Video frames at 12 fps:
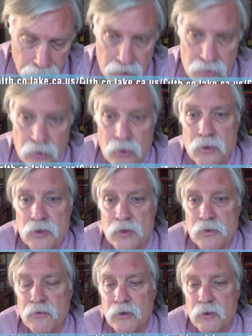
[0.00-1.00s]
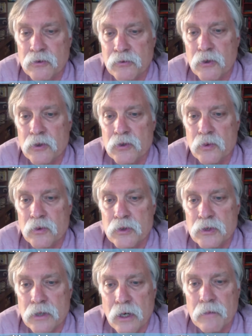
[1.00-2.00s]
those folks will
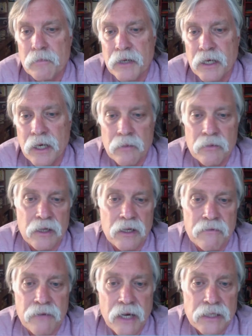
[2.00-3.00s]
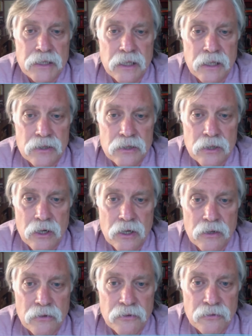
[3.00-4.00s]
start being able to get vaccinated
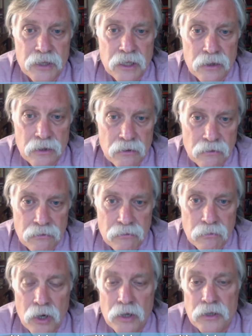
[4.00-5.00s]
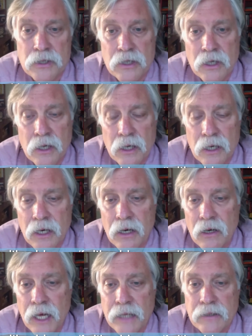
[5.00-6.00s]
starting the 15th of March.
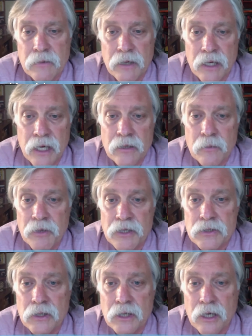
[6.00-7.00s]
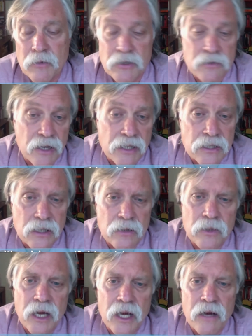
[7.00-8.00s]
Now, a lot again depends on how much vaccine
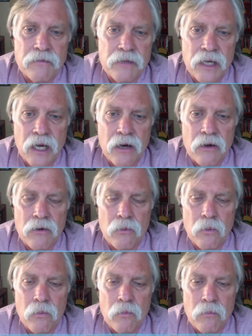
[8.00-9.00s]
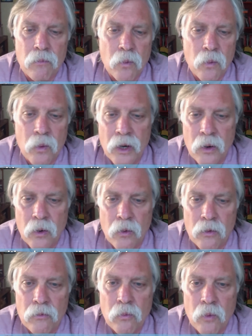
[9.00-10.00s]
we have and how
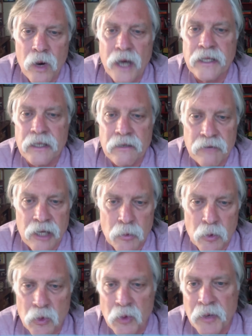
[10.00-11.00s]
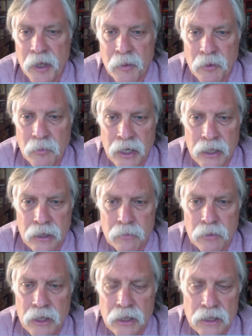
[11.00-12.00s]
well widely available we'll be able to make it,
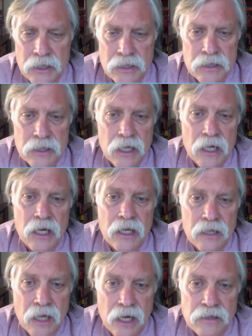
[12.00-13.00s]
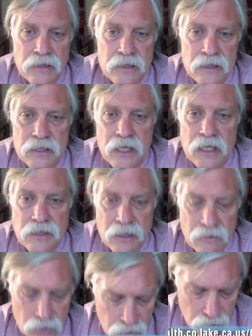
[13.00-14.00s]
but at least that's the state's
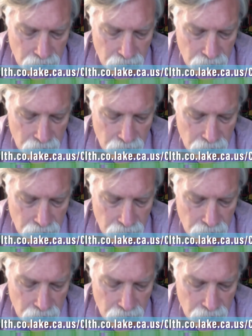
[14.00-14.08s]
giving the green